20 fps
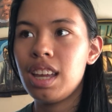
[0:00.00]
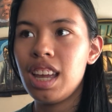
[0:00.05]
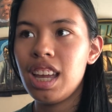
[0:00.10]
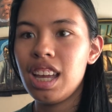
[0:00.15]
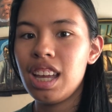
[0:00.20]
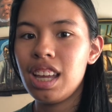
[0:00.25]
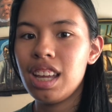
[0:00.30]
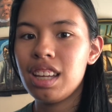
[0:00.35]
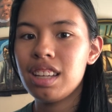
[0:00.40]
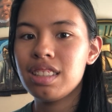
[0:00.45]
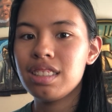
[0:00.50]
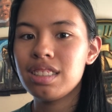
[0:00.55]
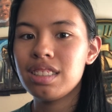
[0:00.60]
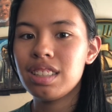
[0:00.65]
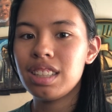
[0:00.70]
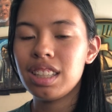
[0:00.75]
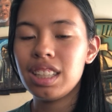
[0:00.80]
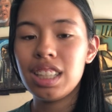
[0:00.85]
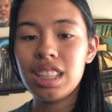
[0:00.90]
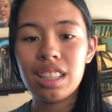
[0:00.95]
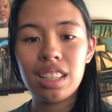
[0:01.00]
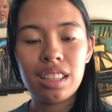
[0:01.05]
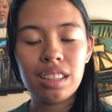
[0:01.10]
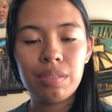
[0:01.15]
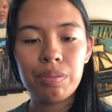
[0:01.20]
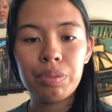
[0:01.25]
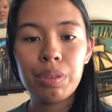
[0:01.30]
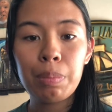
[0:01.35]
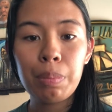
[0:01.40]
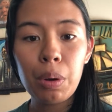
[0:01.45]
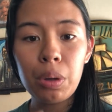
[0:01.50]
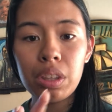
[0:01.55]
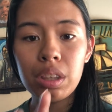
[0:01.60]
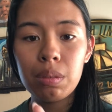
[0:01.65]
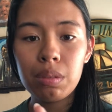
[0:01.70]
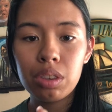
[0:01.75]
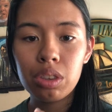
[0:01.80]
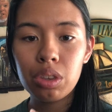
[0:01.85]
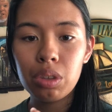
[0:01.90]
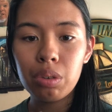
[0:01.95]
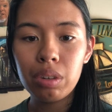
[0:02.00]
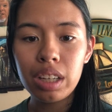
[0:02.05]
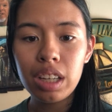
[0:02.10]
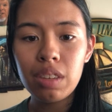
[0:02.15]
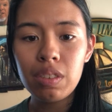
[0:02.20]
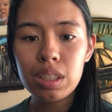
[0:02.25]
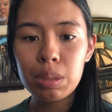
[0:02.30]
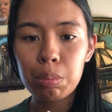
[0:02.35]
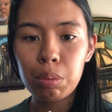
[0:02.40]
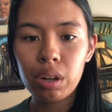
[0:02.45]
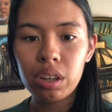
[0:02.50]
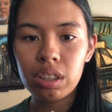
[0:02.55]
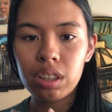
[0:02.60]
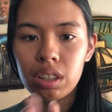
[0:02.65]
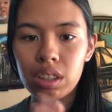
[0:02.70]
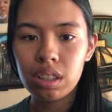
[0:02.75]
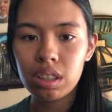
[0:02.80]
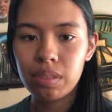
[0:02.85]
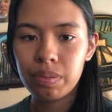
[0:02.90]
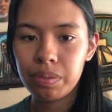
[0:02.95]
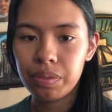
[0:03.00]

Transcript: And 3 of his brother,